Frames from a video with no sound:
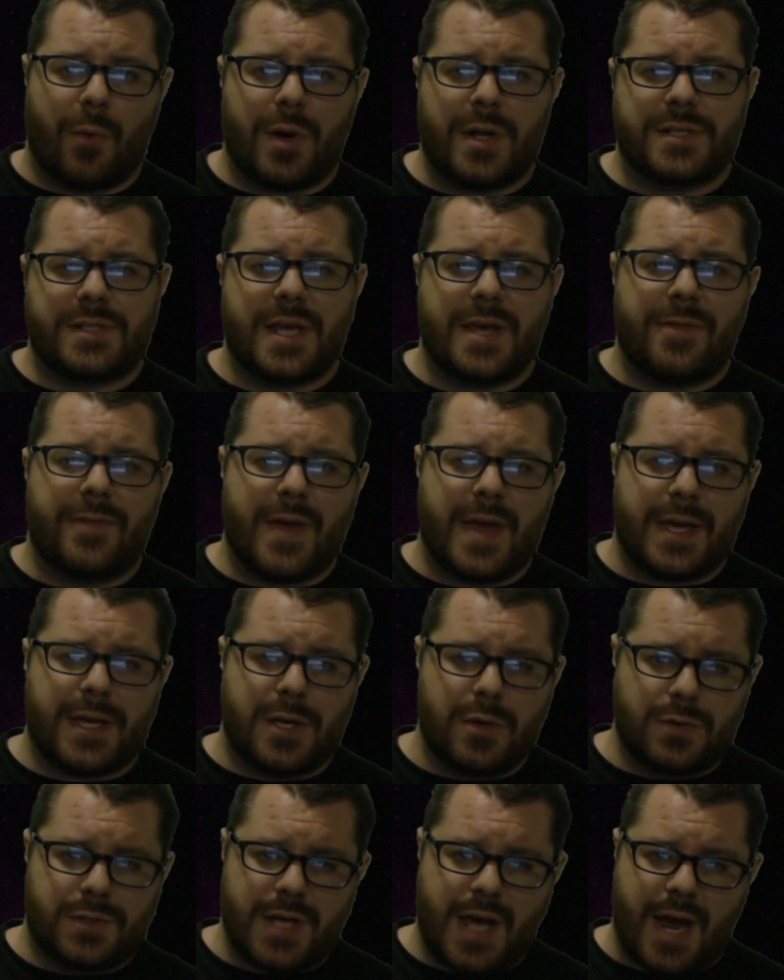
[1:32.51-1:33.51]
I want to say
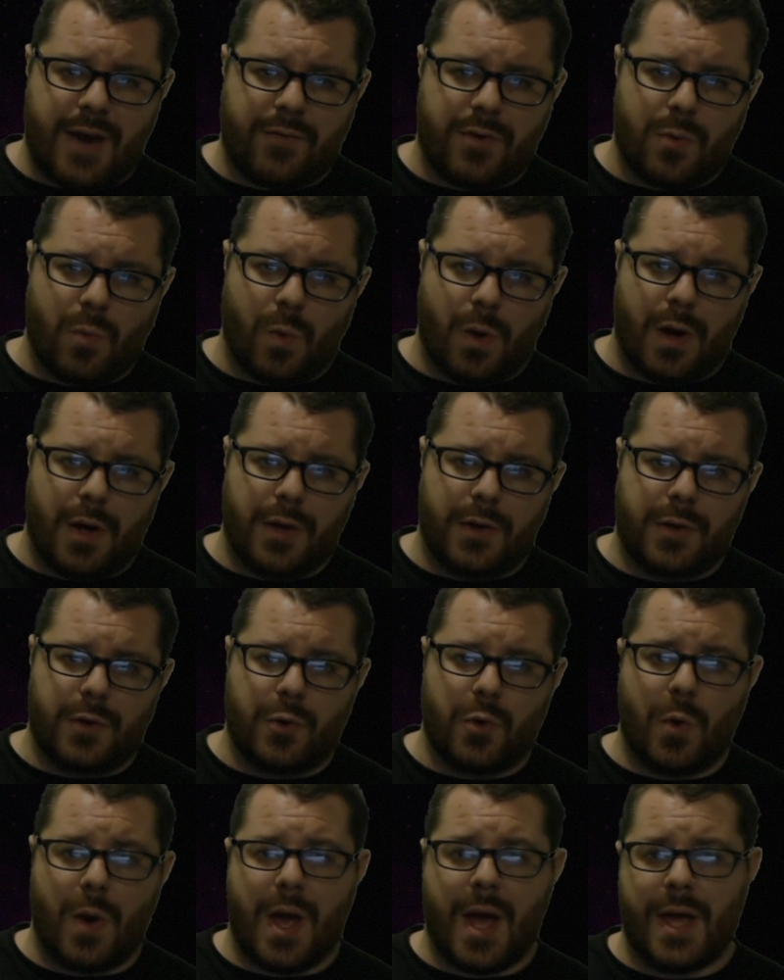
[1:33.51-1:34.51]
thank you to everyone
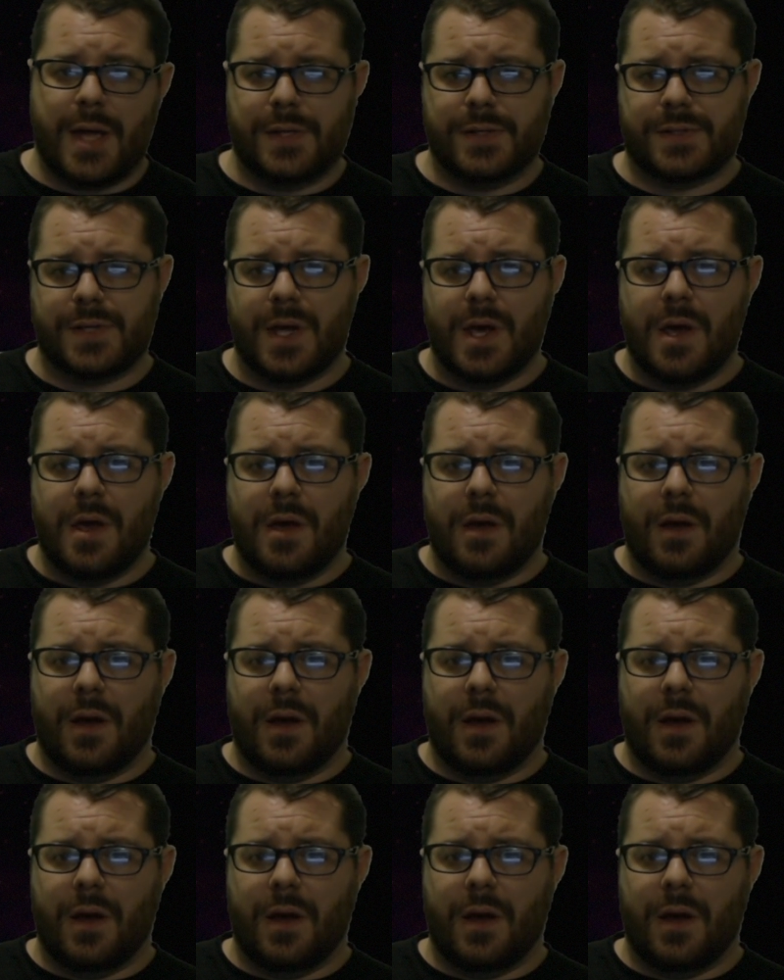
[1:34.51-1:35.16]
who has